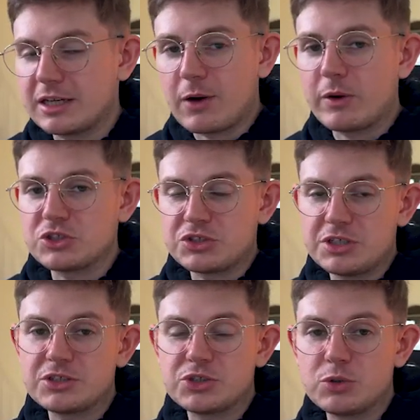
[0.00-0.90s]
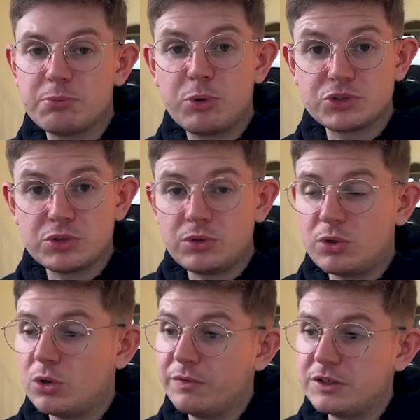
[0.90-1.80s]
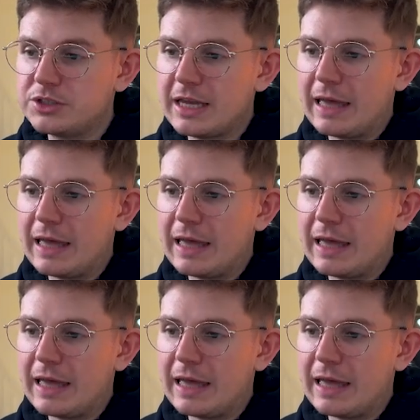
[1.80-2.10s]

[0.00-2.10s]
and now I just need to puzzle all of this